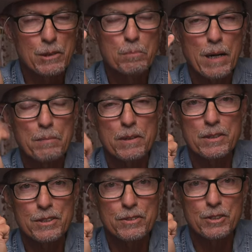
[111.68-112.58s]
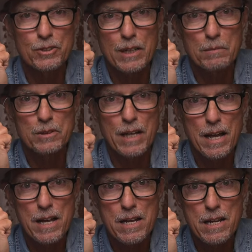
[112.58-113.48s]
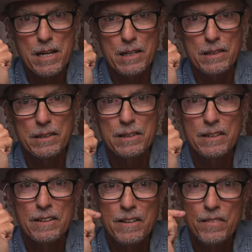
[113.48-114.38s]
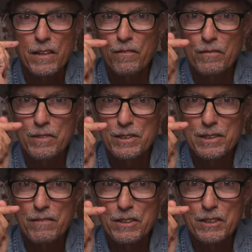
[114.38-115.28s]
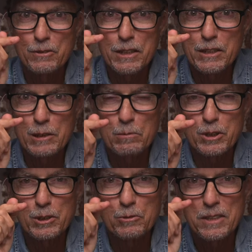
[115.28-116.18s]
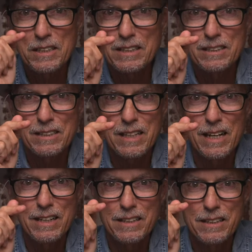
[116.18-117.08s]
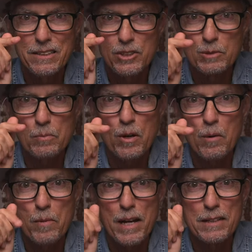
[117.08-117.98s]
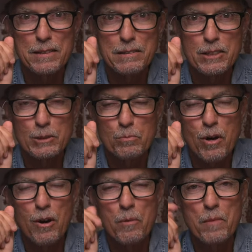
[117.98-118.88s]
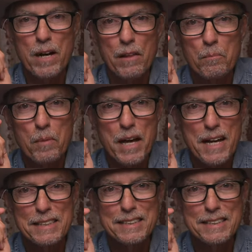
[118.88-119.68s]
population of stripers, and the 57 degree temperature, when it hits that, it is smallmouth bass